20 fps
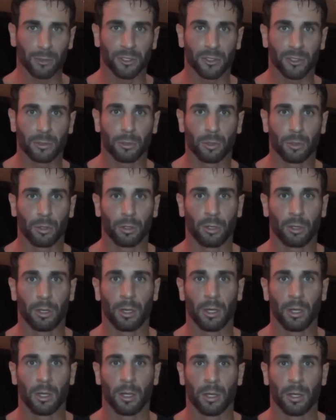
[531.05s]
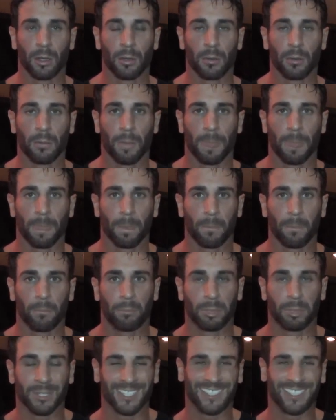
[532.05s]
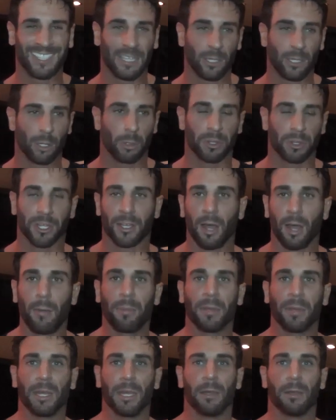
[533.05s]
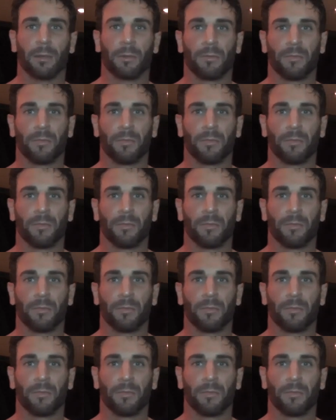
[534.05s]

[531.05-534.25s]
school but the CEO of the company,